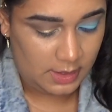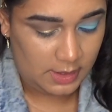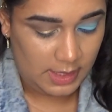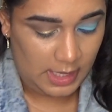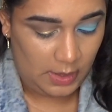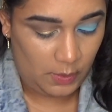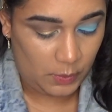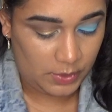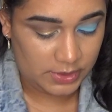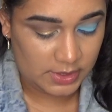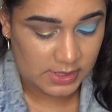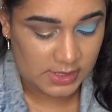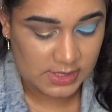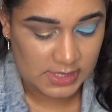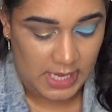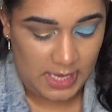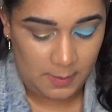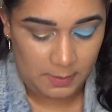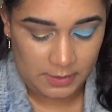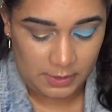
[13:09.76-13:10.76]
Now with the
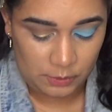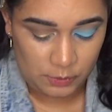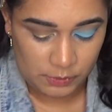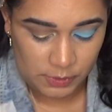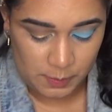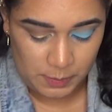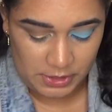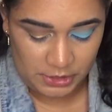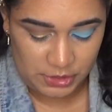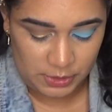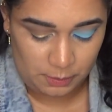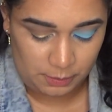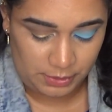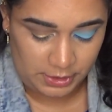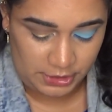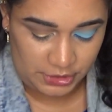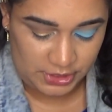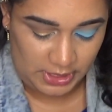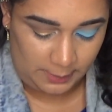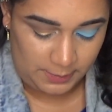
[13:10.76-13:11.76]
same little smudging
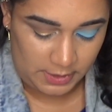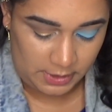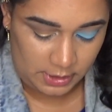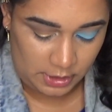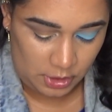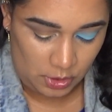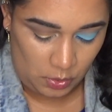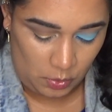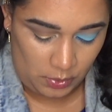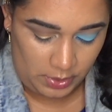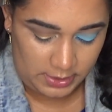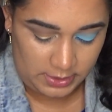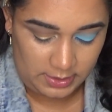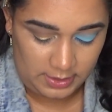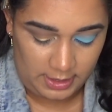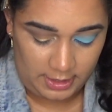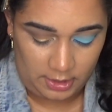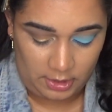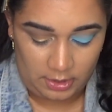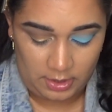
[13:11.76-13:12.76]
brush, I'm going to go in
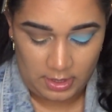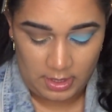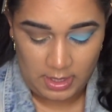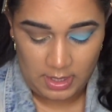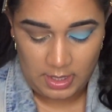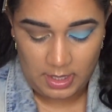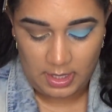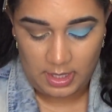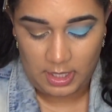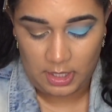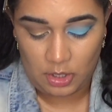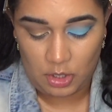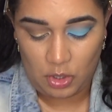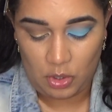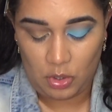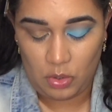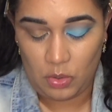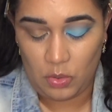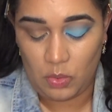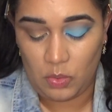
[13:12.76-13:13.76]
there and
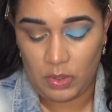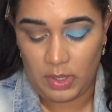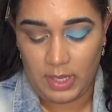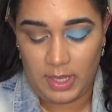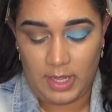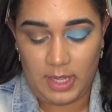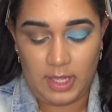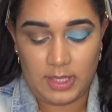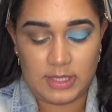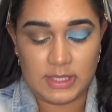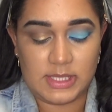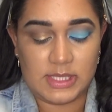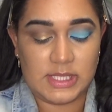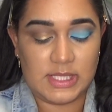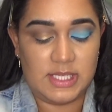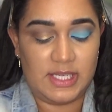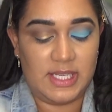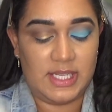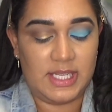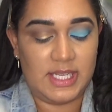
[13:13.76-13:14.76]
go
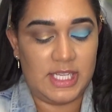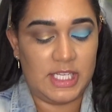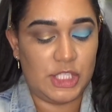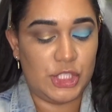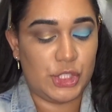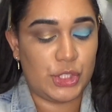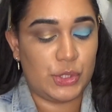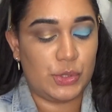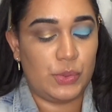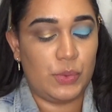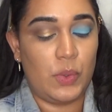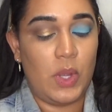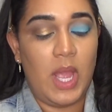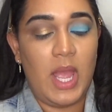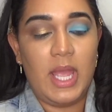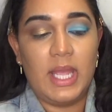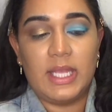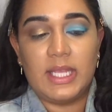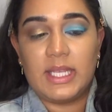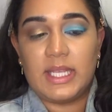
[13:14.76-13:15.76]
dig into
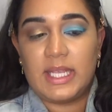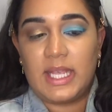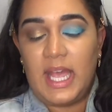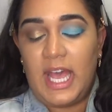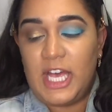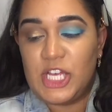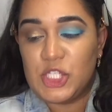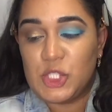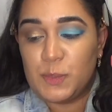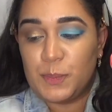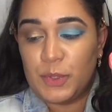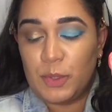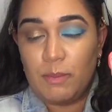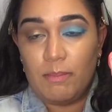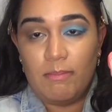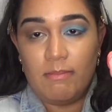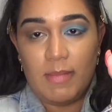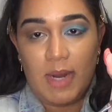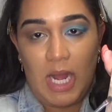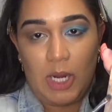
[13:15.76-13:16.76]
Casper
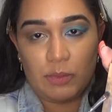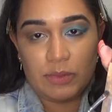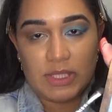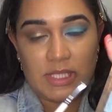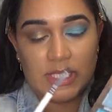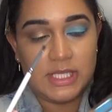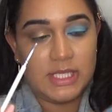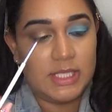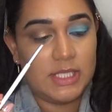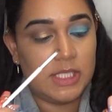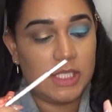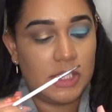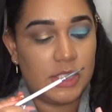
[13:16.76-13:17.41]
Mountain.